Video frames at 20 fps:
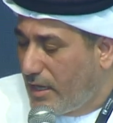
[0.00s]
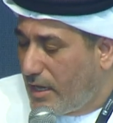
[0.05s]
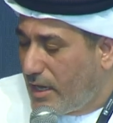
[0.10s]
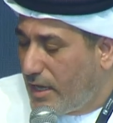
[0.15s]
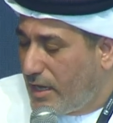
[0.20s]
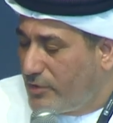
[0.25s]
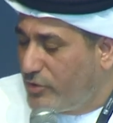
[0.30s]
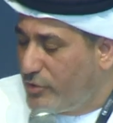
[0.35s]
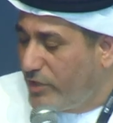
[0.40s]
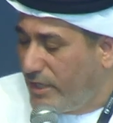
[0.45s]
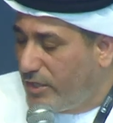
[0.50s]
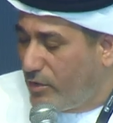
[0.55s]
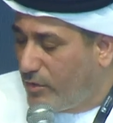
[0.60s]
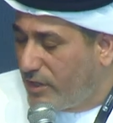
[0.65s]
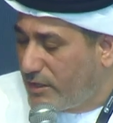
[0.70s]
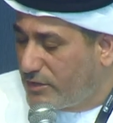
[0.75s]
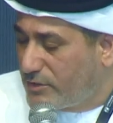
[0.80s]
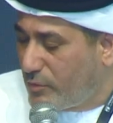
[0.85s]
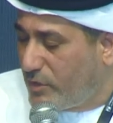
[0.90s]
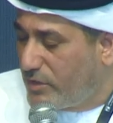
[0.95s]
And UAE
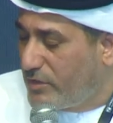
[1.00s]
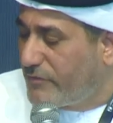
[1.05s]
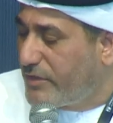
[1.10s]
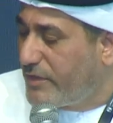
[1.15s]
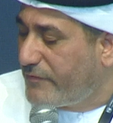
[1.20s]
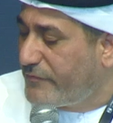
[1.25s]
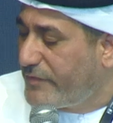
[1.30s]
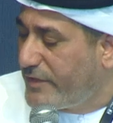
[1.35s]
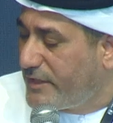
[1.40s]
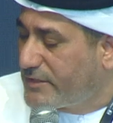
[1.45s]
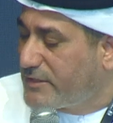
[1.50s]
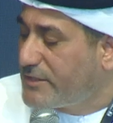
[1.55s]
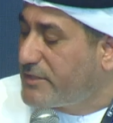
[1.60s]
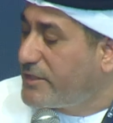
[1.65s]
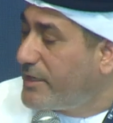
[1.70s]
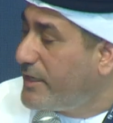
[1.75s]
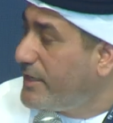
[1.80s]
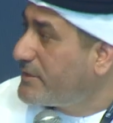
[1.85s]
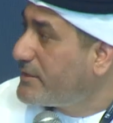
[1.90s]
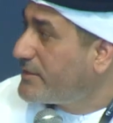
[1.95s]
was one of the first
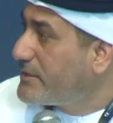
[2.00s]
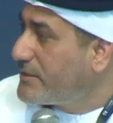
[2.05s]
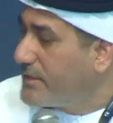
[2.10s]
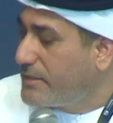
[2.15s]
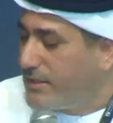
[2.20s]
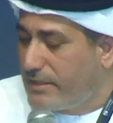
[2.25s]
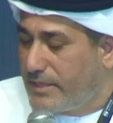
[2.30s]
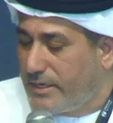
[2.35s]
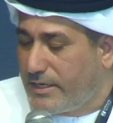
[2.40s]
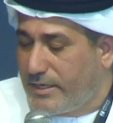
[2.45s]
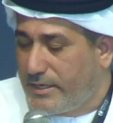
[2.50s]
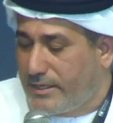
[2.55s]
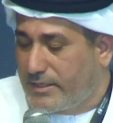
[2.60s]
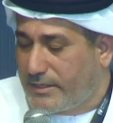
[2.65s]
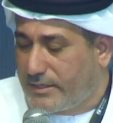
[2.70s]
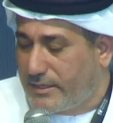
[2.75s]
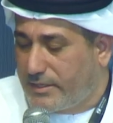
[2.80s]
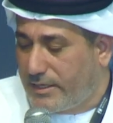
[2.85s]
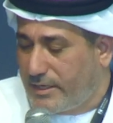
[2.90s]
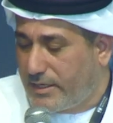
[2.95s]
states
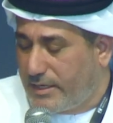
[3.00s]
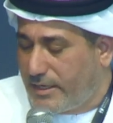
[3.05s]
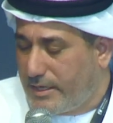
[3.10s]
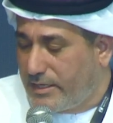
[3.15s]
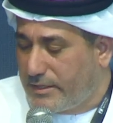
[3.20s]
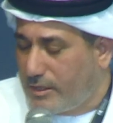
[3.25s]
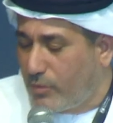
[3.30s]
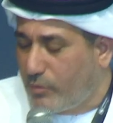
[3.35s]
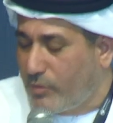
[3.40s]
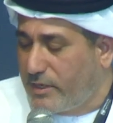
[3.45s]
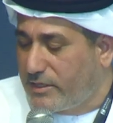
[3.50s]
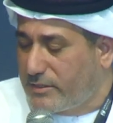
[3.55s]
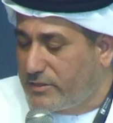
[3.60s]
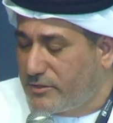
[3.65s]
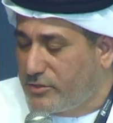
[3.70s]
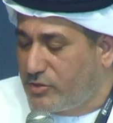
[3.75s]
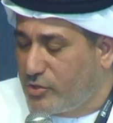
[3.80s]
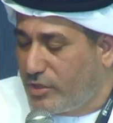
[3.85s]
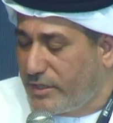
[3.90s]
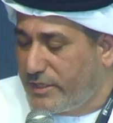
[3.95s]
in the
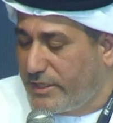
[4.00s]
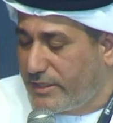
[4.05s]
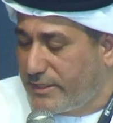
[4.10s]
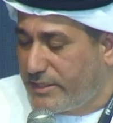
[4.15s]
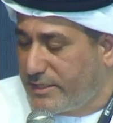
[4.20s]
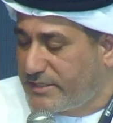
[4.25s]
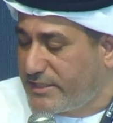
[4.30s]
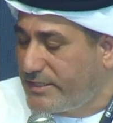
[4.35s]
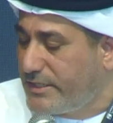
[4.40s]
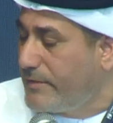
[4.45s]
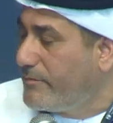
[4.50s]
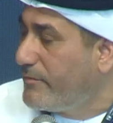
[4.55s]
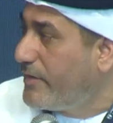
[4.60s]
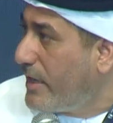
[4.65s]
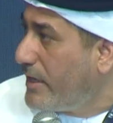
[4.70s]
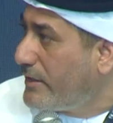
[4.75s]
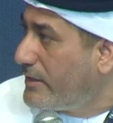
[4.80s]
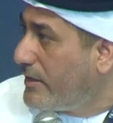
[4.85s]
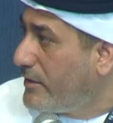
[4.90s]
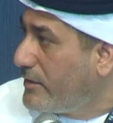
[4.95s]
world joining the scheme
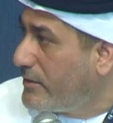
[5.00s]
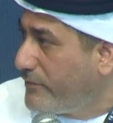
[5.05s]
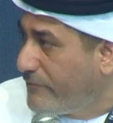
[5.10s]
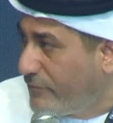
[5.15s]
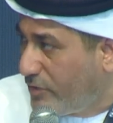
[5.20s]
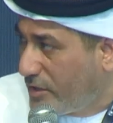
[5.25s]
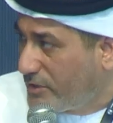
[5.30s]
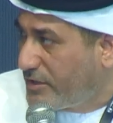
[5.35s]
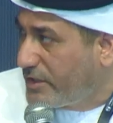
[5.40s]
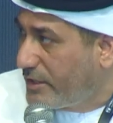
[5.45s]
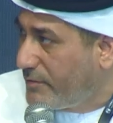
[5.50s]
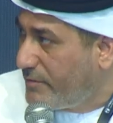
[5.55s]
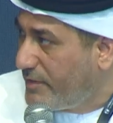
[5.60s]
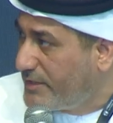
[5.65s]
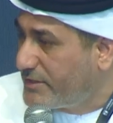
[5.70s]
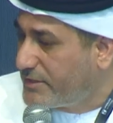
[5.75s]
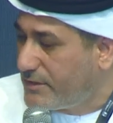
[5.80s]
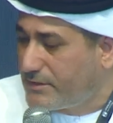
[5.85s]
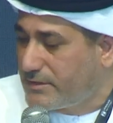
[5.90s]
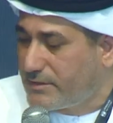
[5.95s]
in a voluntary
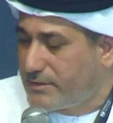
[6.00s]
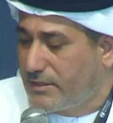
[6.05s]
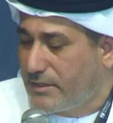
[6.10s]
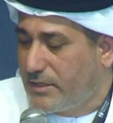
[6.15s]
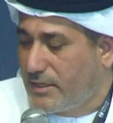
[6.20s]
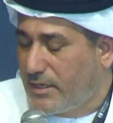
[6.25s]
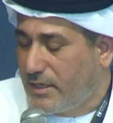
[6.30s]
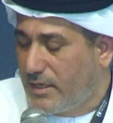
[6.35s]
basis.